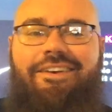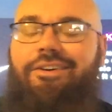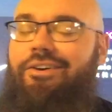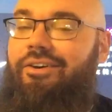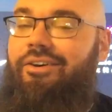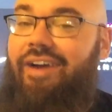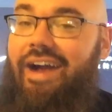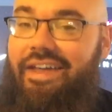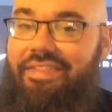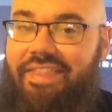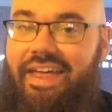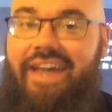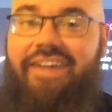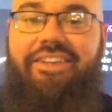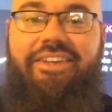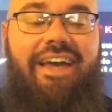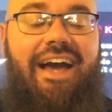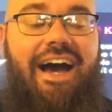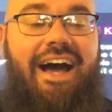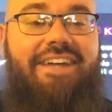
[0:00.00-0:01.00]
All right, thank
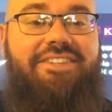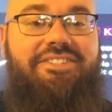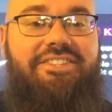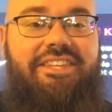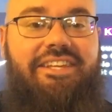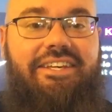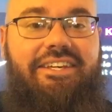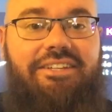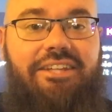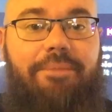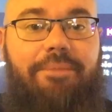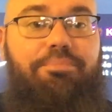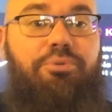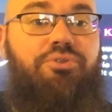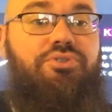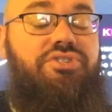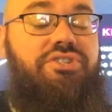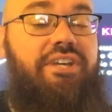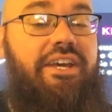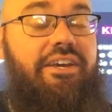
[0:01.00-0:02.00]
you, guys. The
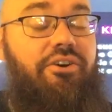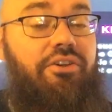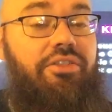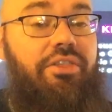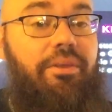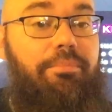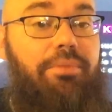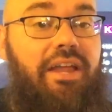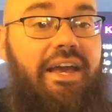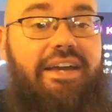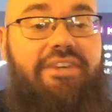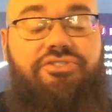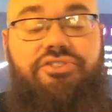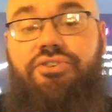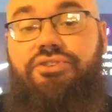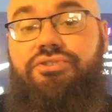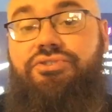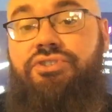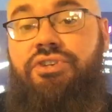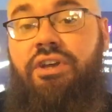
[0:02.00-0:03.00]
Clippers take on the
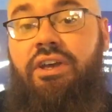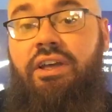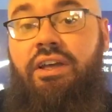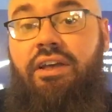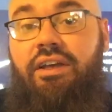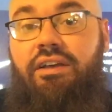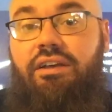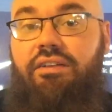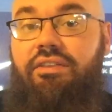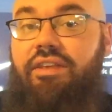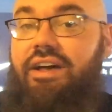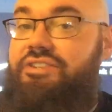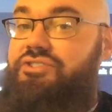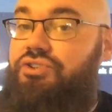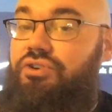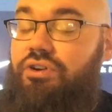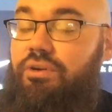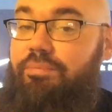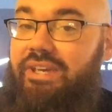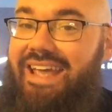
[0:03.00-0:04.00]
Blazers, and that's
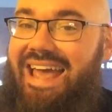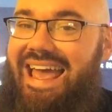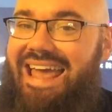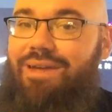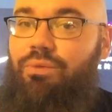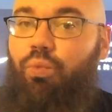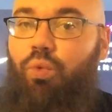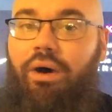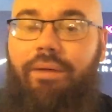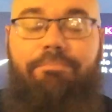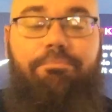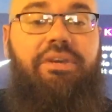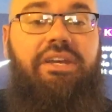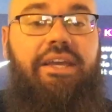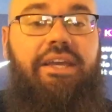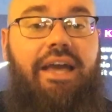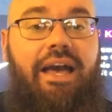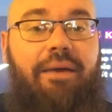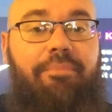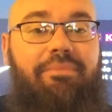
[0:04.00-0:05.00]
going to be a 1
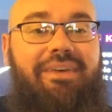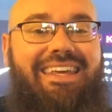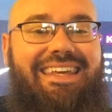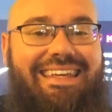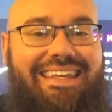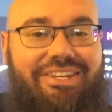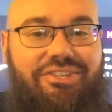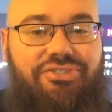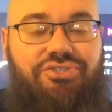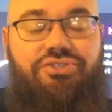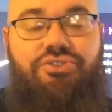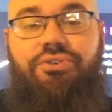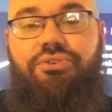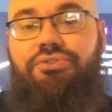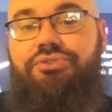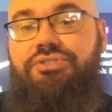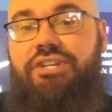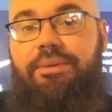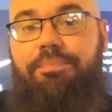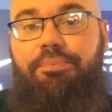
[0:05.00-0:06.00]
p.m.
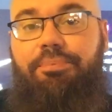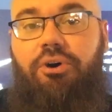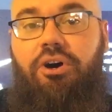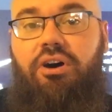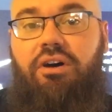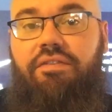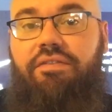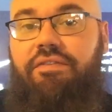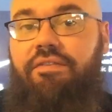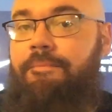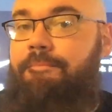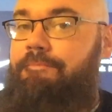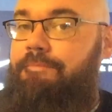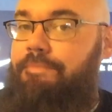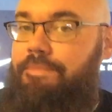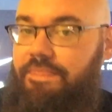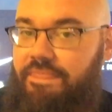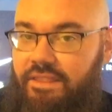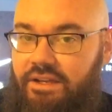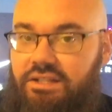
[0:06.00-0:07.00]
Eastern tip-off.
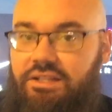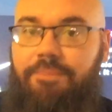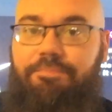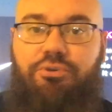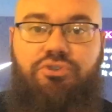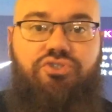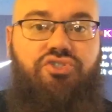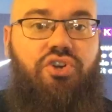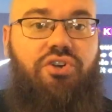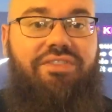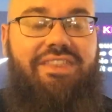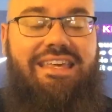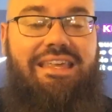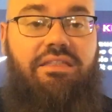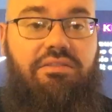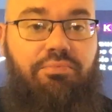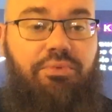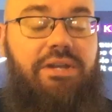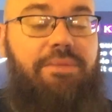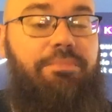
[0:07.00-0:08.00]
The Clippers are the
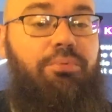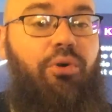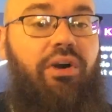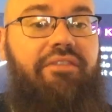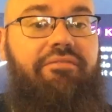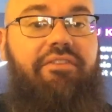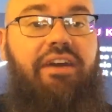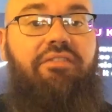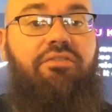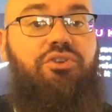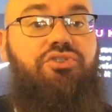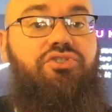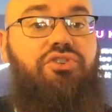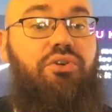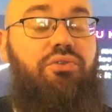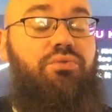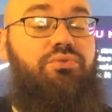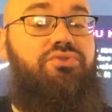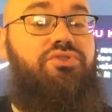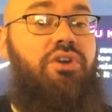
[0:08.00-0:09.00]
three-point favorite,
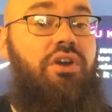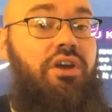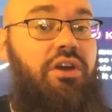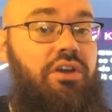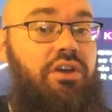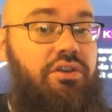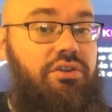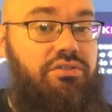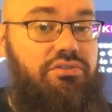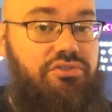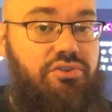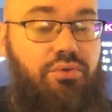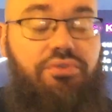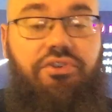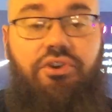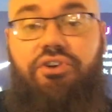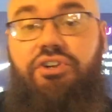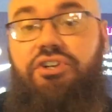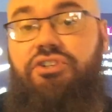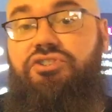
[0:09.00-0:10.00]
totals
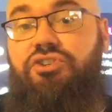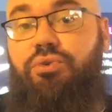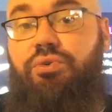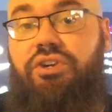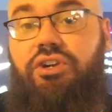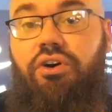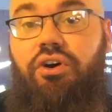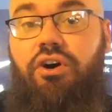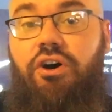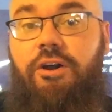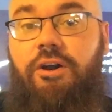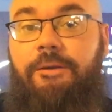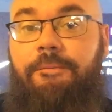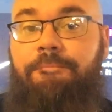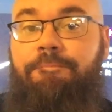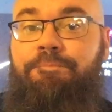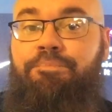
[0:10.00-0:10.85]
232 and a hook.